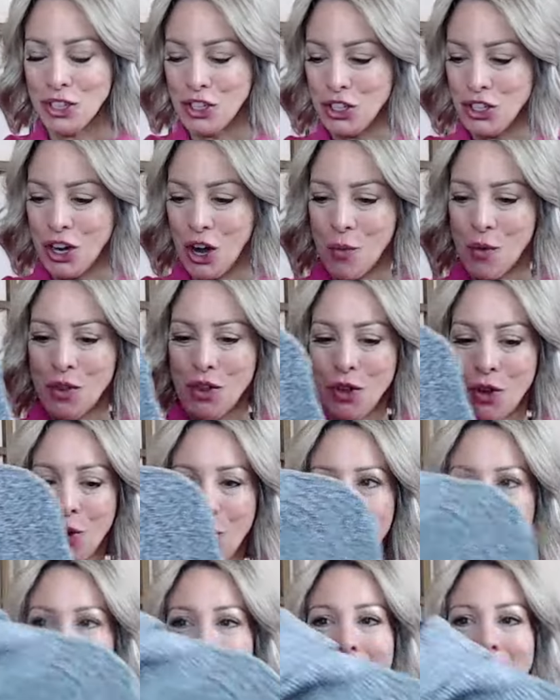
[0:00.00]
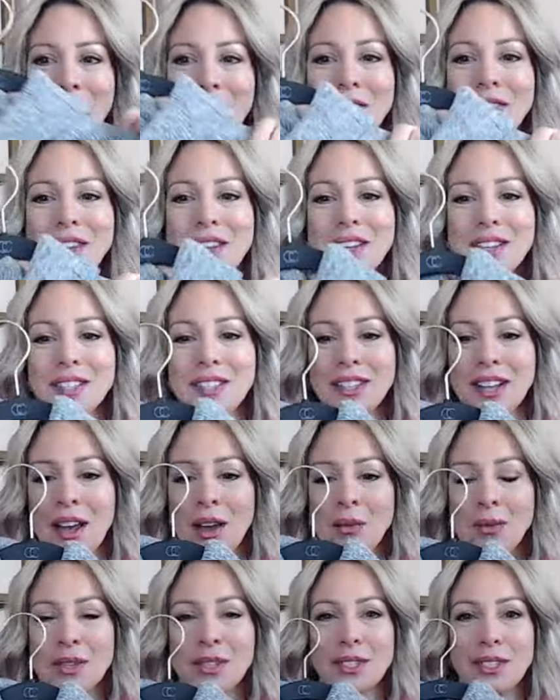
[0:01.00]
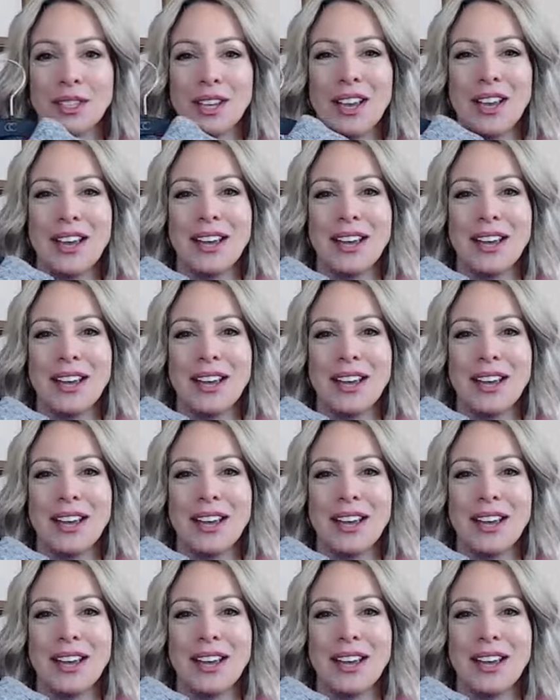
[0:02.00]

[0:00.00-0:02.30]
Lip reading: to share with you, and this I was